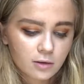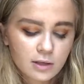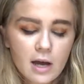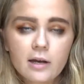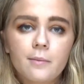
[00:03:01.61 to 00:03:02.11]

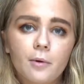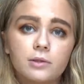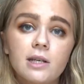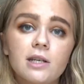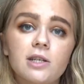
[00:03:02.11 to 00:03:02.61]
cut up old
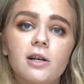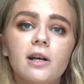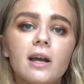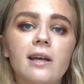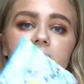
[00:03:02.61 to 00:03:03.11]
t-shirt
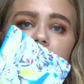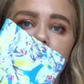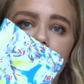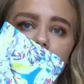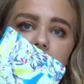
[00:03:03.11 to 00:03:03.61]
and
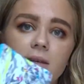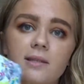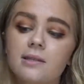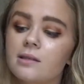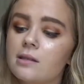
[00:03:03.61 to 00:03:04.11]
something like
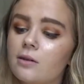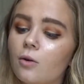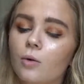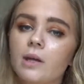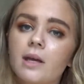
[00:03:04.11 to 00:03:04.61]
this. This is an
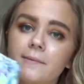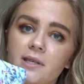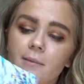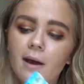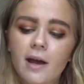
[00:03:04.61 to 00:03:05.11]
old
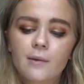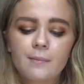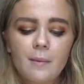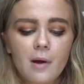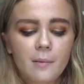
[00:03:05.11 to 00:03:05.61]
Ipsy bag when
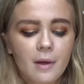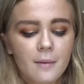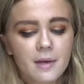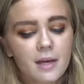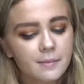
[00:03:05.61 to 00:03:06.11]
my mom got
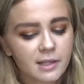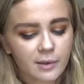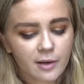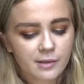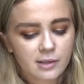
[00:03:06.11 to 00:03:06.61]
me Ipsy
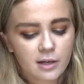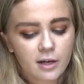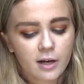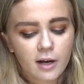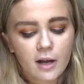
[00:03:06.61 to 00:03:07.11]
when I was
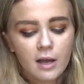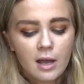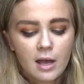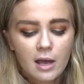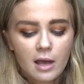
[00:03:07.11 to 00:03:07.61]
younger,
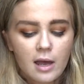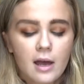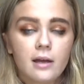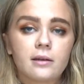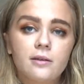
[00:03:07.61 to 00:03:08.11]

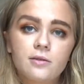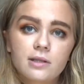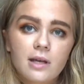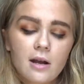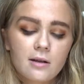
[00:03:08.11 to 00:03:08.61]
and you can
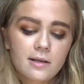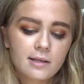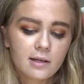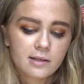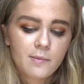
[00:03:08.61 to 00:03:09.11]
just carry this
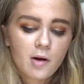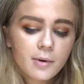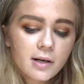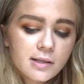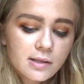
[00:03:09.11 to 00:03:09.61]
in a small
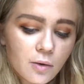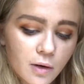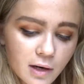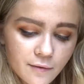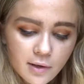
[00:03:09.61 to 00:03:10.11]
purse.
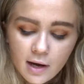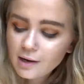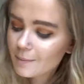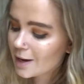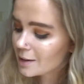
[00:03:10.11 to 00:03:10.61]
Or if you carry
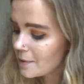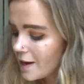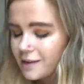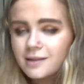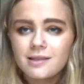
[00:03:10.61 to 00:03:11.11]
a
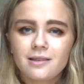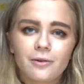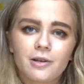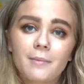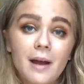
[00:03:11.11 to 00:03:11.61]
backpack, this can go
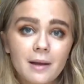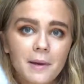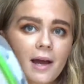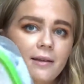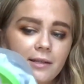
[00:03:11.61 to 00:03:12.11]
in your
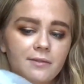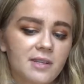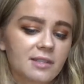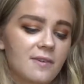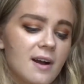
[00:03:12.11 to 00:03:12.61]
backpack. This
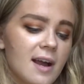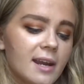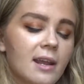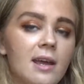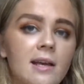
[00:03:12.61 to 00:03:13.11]
fits fine
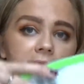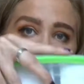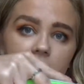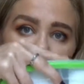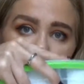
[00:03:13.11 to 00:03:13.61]

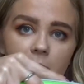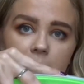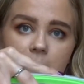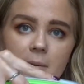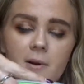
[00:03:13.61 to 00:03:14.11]
sitting this way
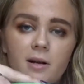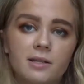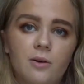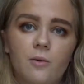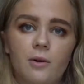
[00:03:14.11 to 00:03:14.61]
in my
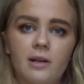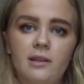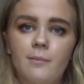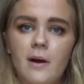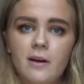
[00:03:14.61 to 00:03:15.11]
purse or in
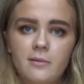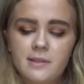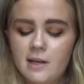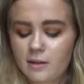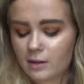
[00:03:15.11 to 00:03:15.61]
the bottom
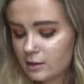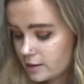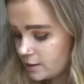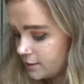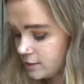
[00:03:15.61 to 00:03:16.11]
sitting like
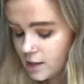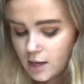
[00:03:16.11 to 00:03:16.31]
this.